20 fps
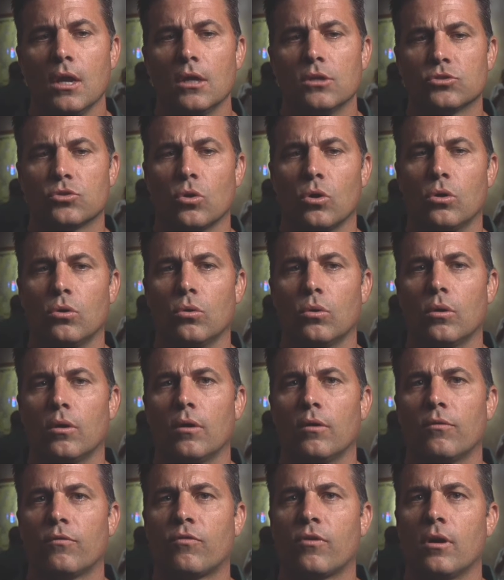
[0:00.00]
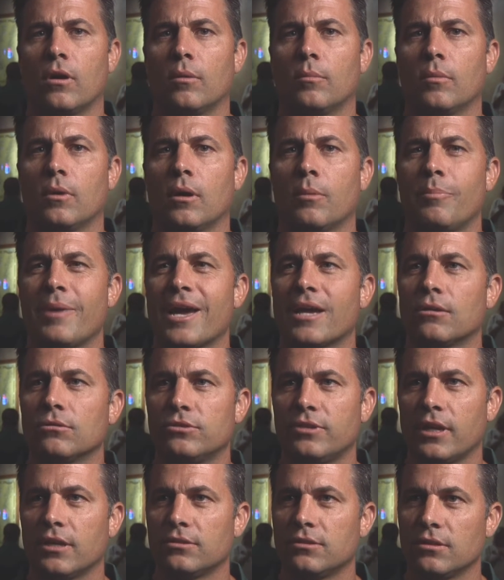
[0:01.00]
So from a
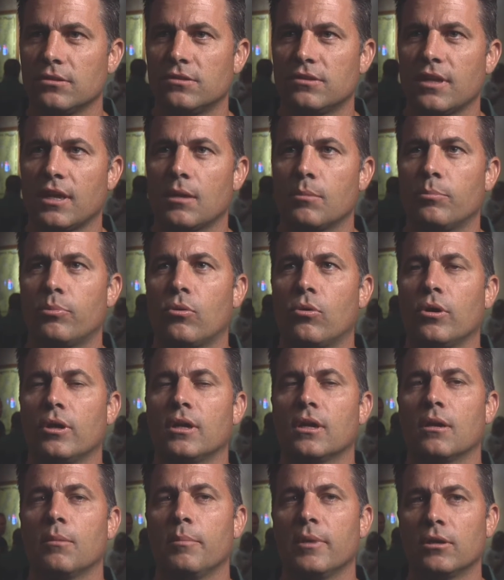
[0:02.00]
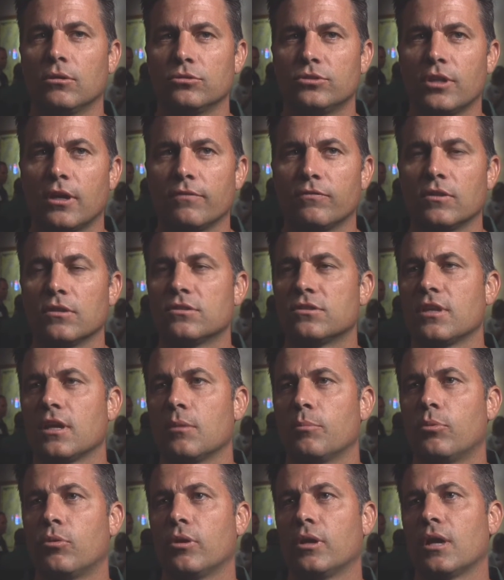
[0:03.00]
battle-tested standpoint and a mental toughness
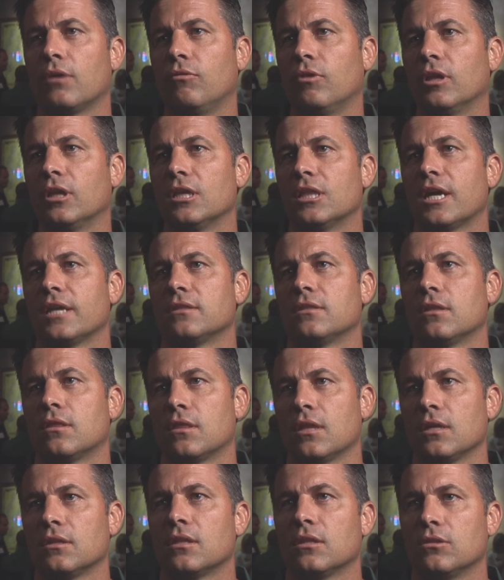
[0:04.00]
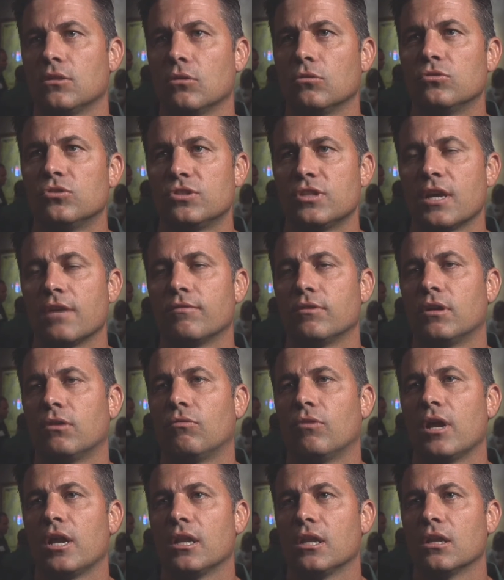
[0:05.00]
standpoint, I'd really like to think that those seven are
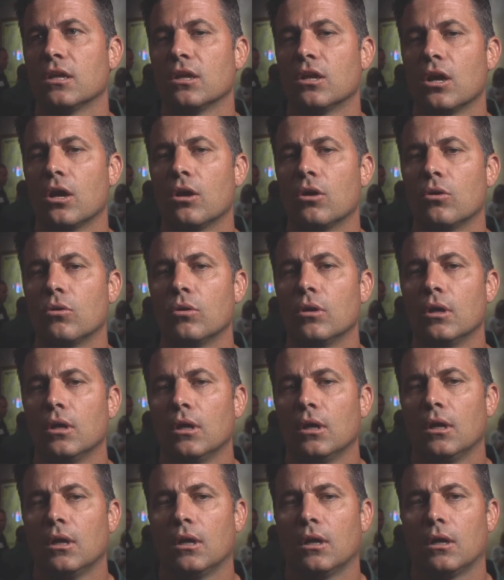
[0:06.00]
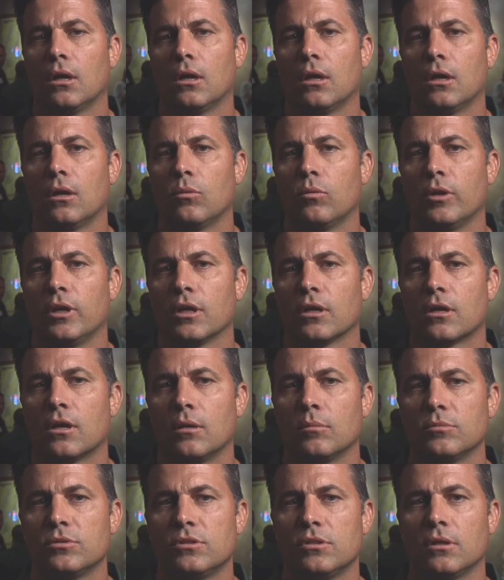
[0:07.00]
ready to go when it
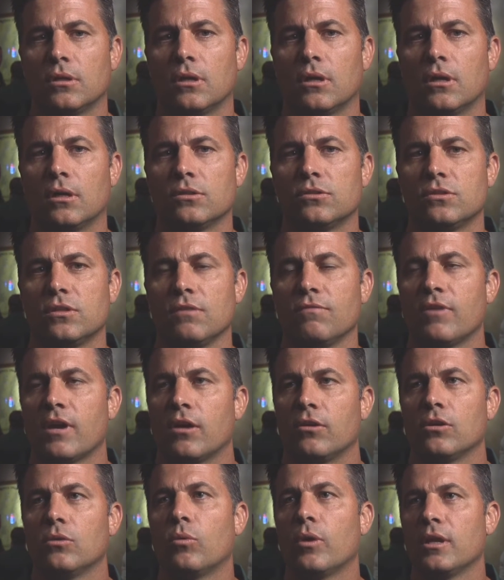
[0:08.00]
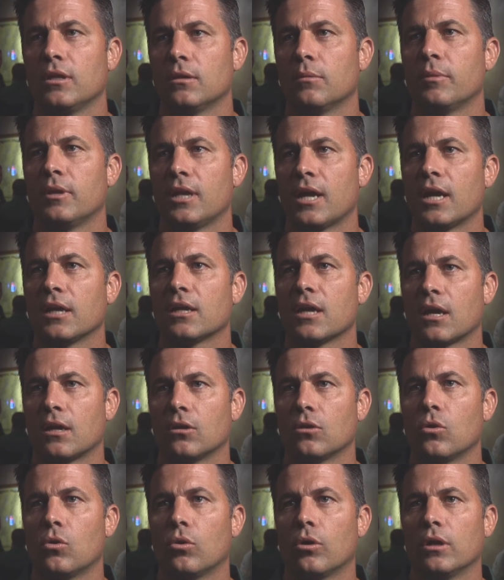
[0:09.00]
comes to us evaluating them in that
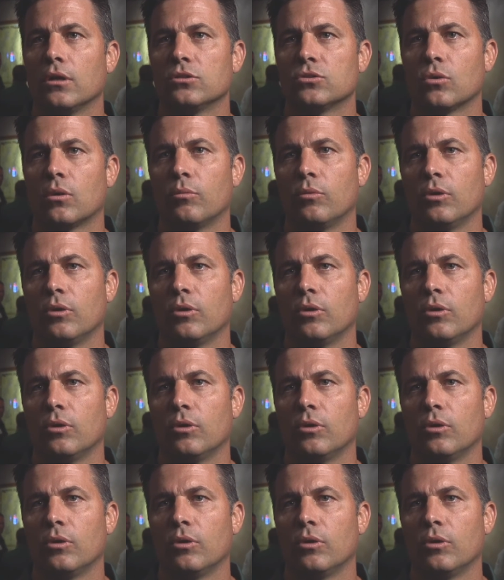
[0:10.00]
category. So I'm